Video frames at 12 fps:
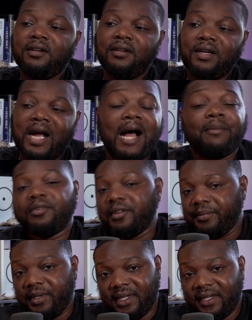I'm going to
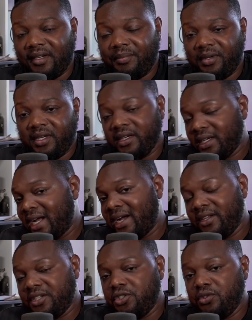be a guinea pig. I'll
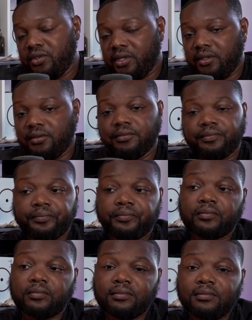let you know
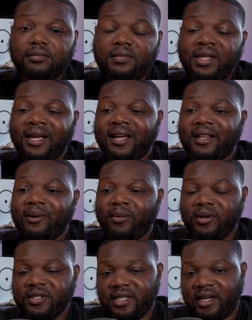how that
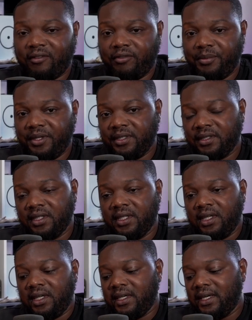works out for me.
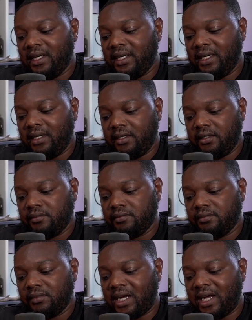
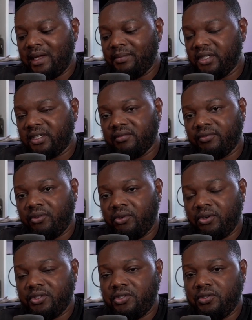I'm looking
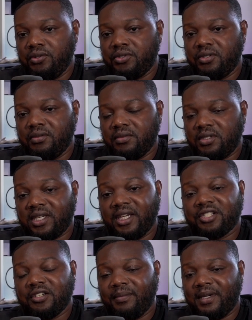forward to
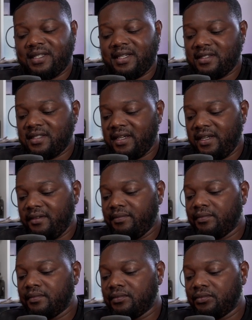scheduling my test date
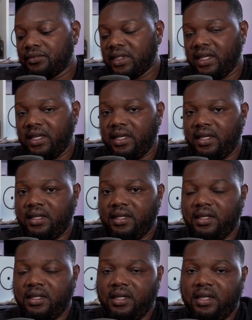in
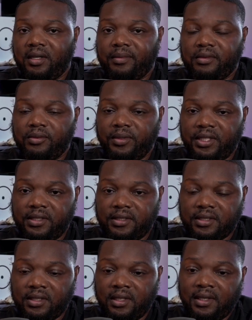a couple of weeks,
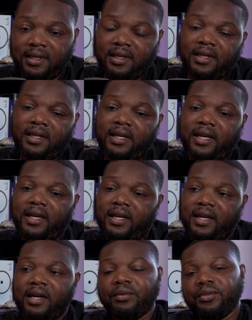and
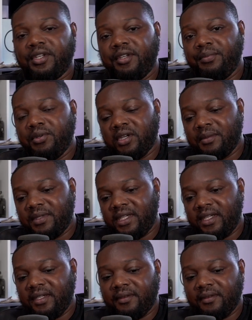I will keep you updated.